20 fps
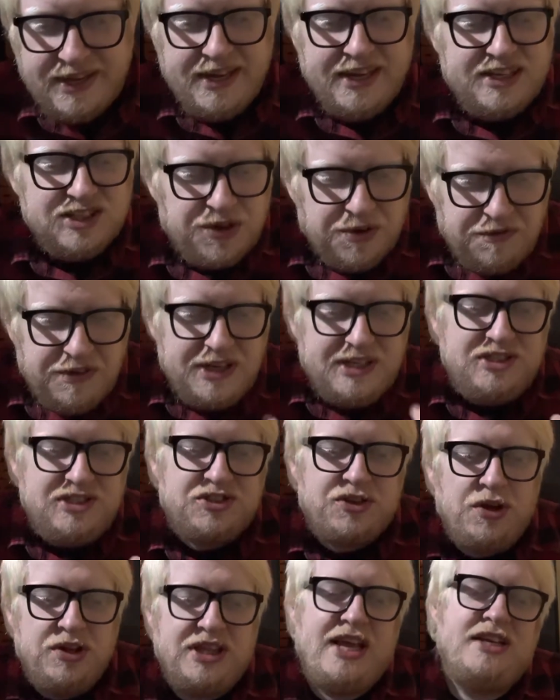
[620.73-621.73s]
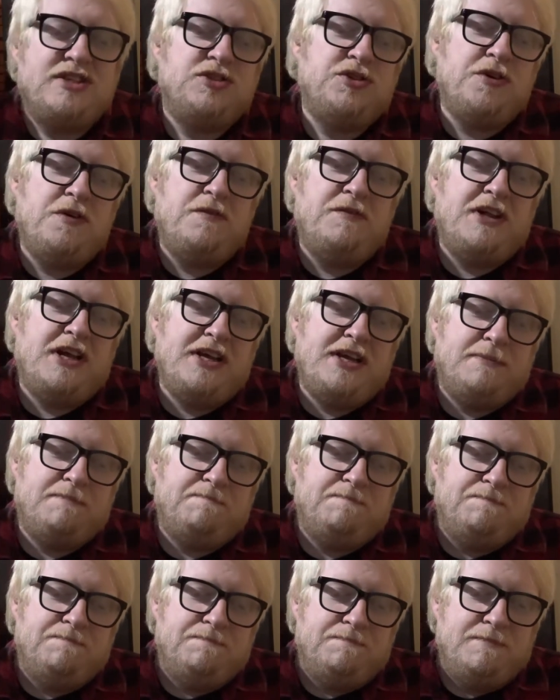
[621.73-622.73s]
So I think it's got that sort of like,
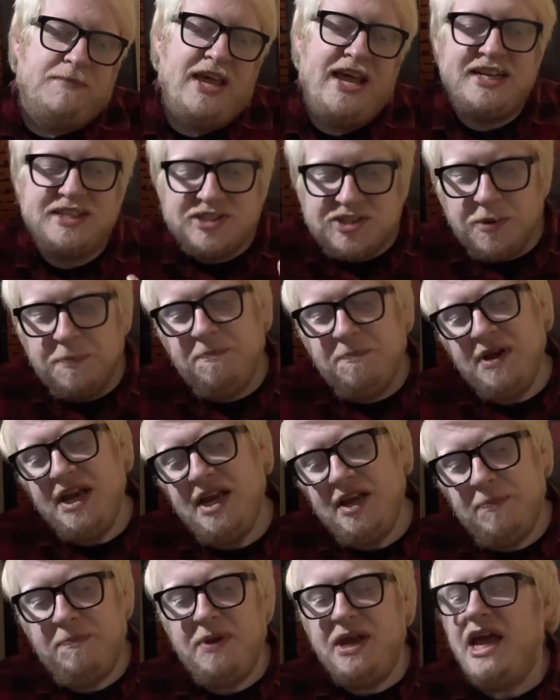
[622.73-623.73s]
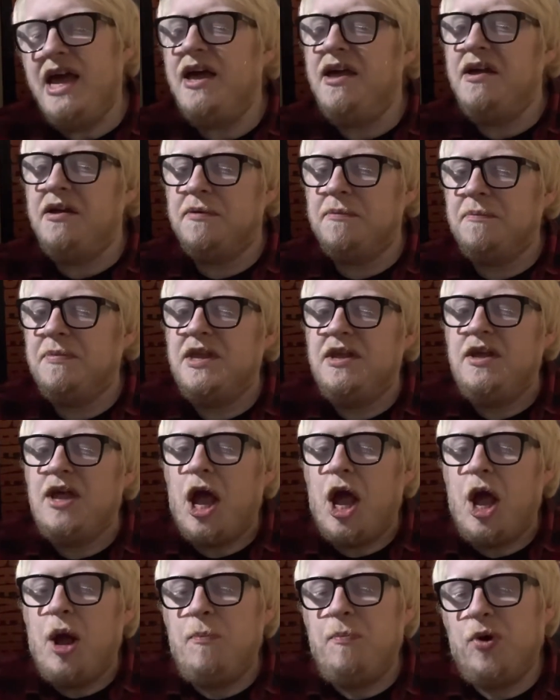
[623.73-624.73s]
it's a big beer,
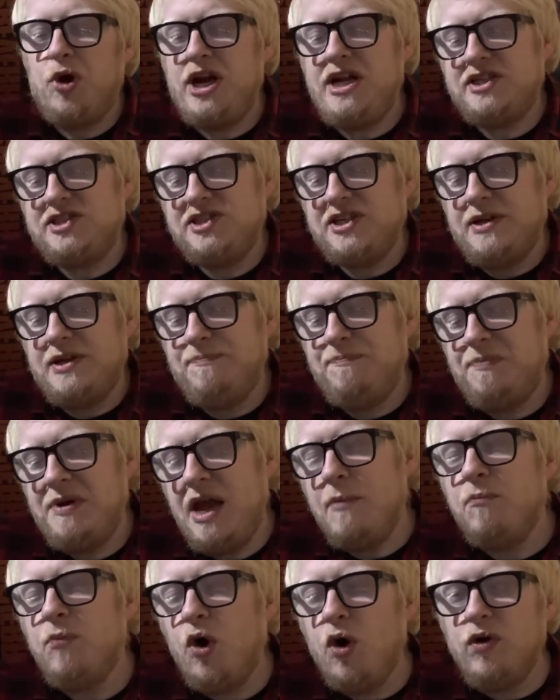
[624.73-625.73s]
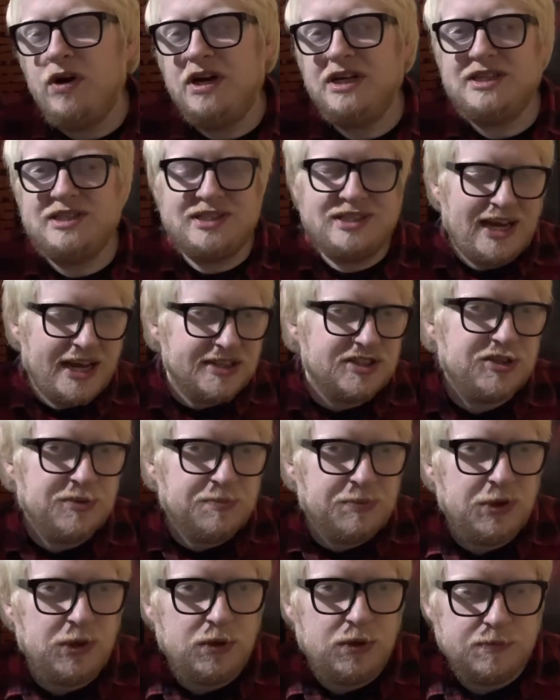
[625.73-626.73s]
but it's a bit more
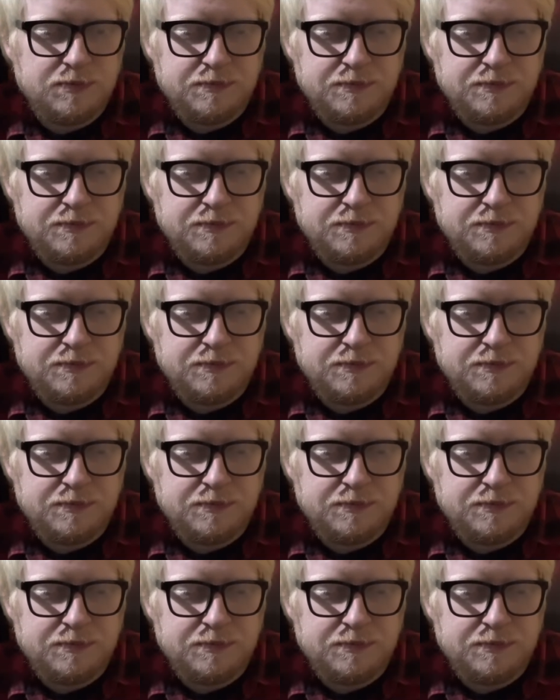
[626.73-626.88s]
accessible.